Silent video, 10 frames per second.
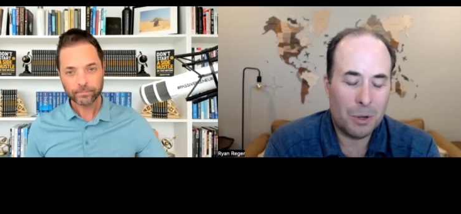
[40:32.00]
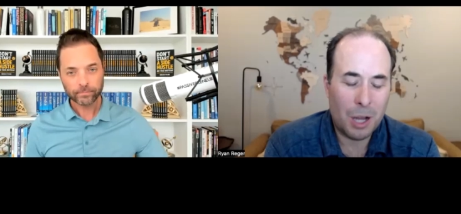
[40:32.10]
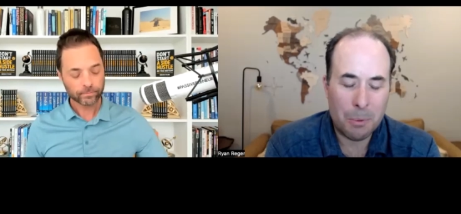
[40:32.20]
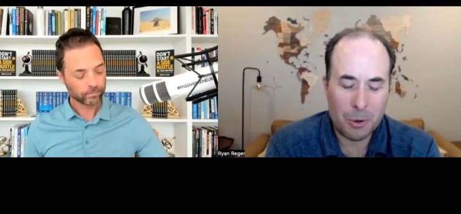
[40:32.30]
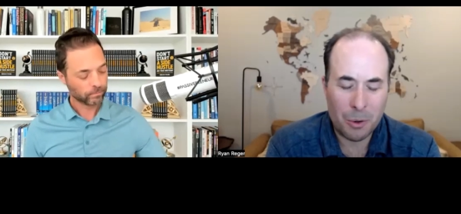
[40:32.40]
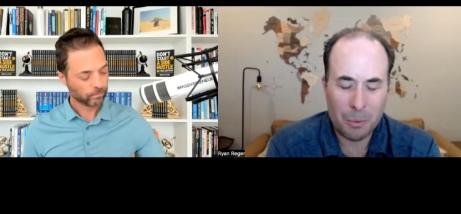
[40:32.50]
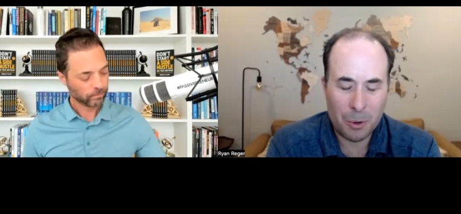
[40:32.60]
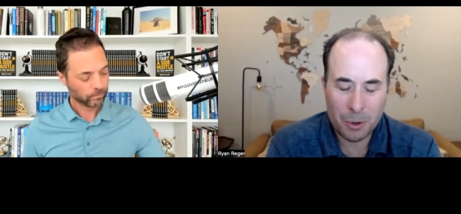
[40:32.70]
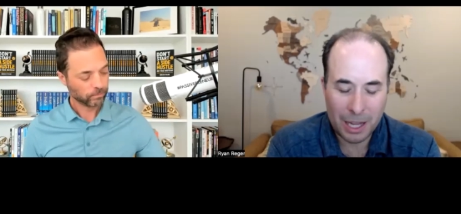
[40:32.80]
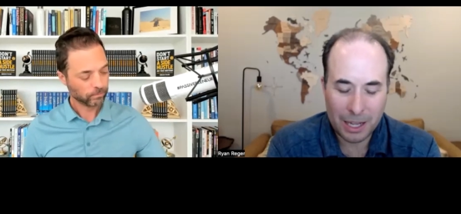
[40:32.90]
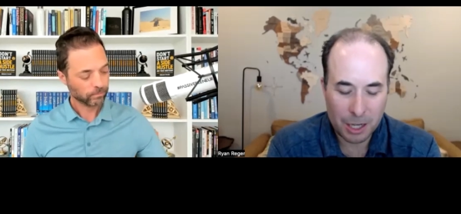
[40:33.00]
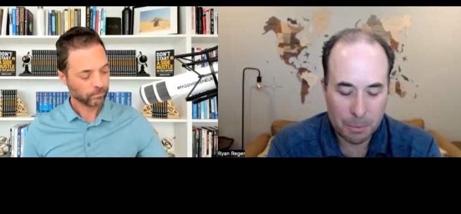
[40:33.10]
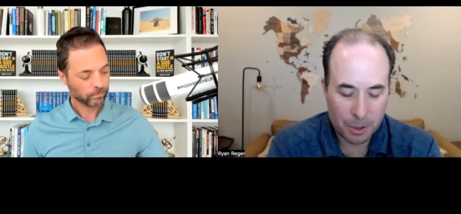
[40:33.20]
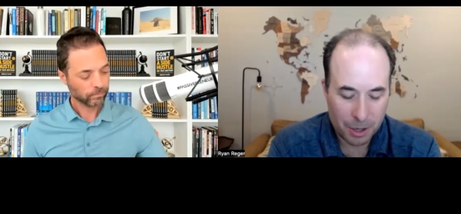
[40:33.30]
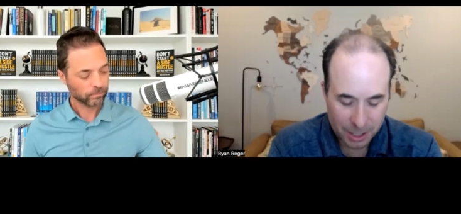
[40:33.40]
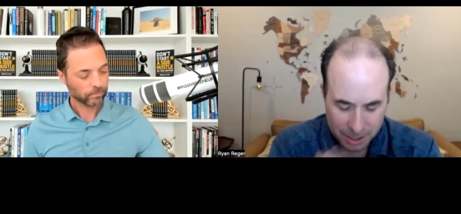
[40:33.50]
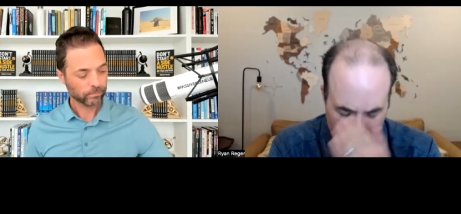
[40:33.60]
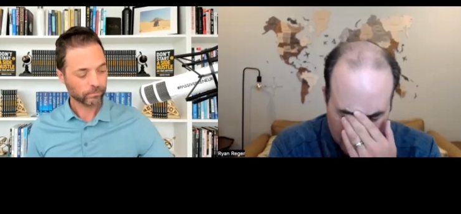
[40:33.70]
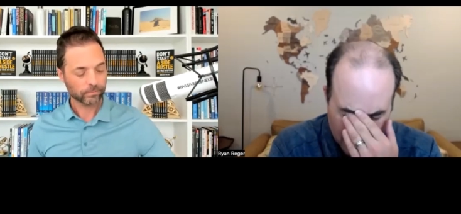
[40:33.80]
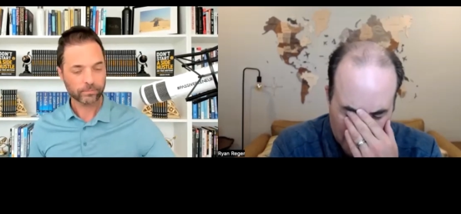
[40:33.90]
Speaker 1: a couple well, last couple questions. I was
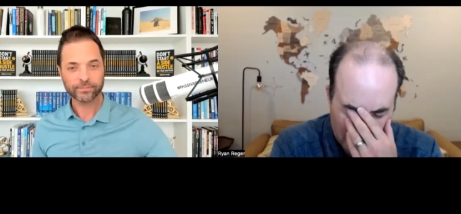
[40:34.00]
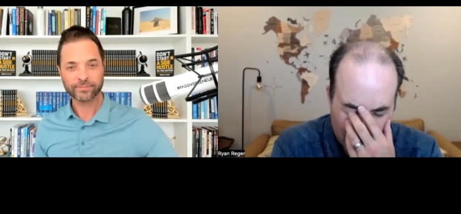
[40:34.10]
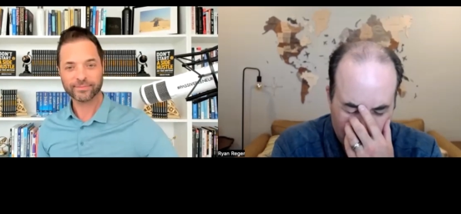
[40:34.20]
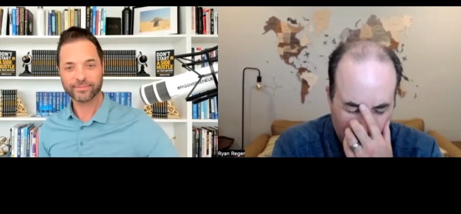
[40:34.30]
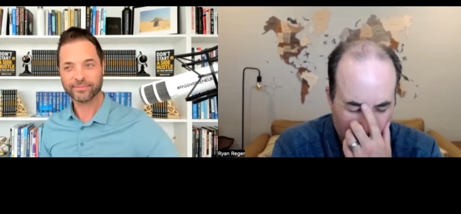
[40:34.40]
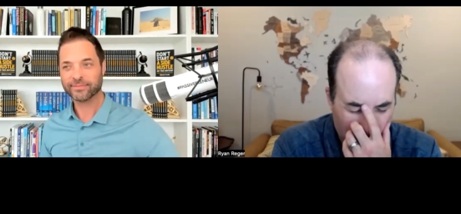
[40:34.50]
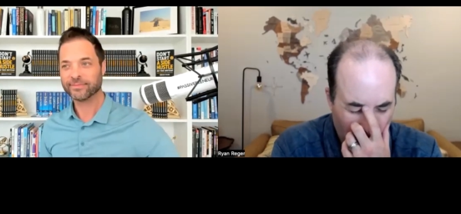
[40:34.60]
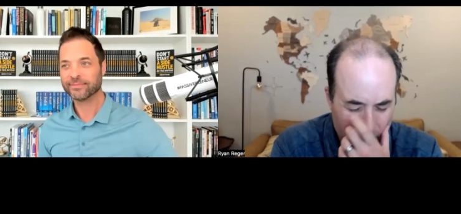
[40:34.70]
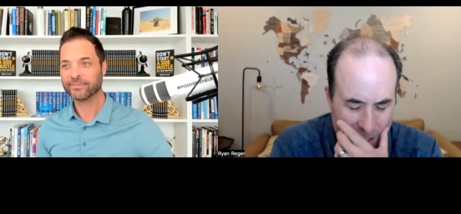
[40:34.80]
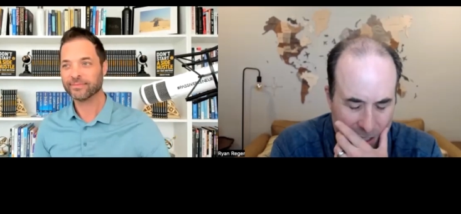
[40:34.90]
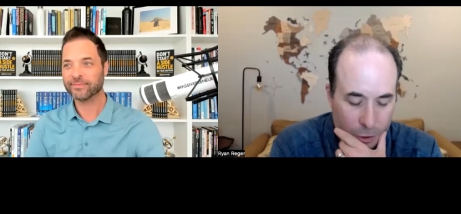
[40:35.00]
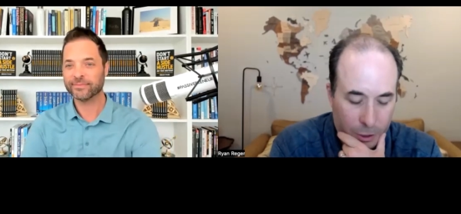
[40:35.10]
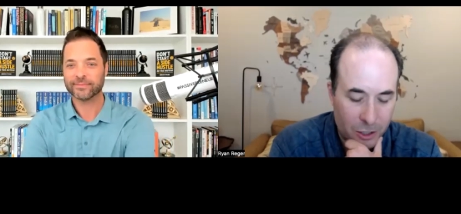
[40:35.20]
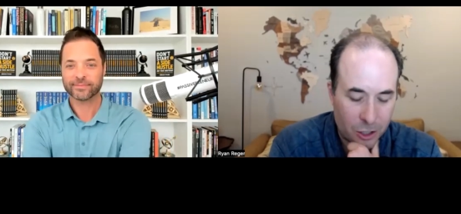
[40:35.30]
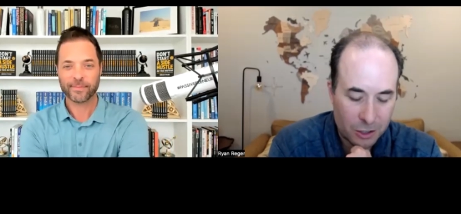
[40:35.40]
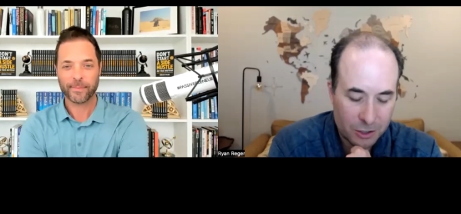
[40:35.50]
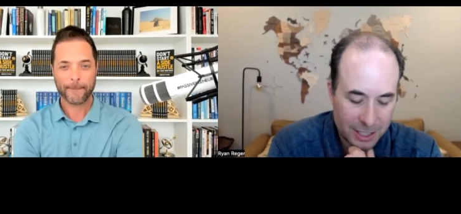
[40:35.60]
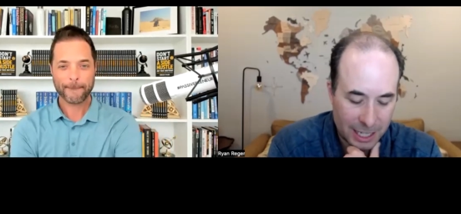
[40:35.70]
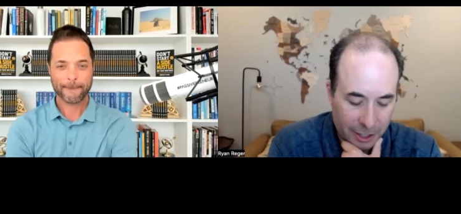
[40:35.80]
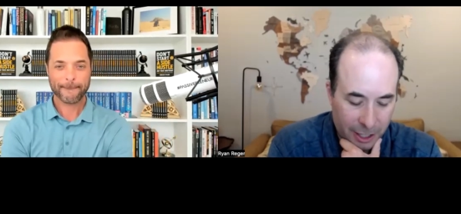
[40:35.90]
thinking about like um, obviously you're in Charleston,
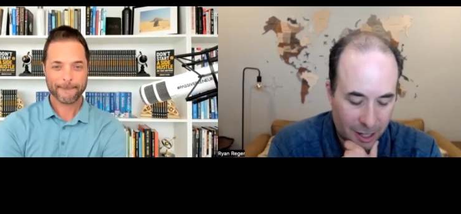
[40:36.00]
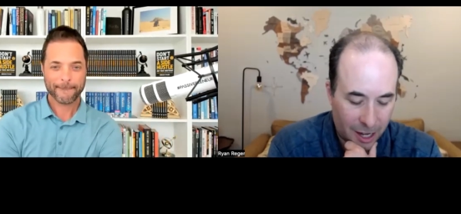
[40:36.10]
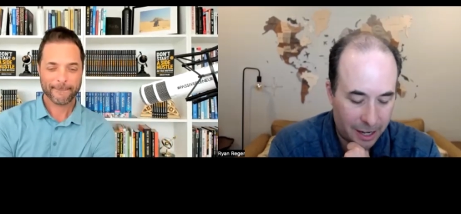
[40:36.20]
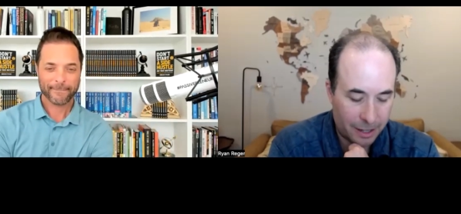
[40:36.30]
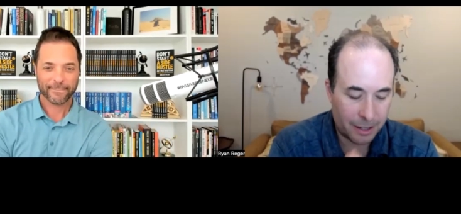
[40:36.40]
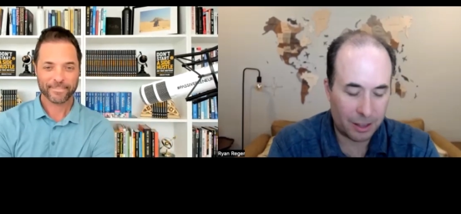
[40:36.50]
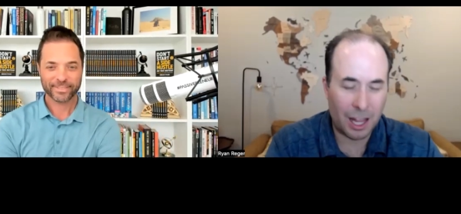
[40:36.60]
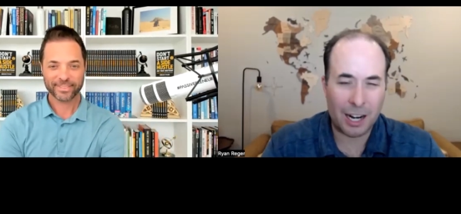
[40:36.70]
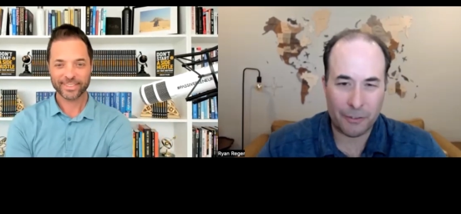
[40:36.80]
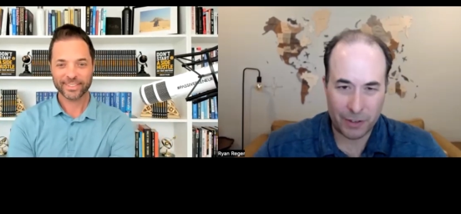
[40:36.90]
South Carolina, a lot of yeah.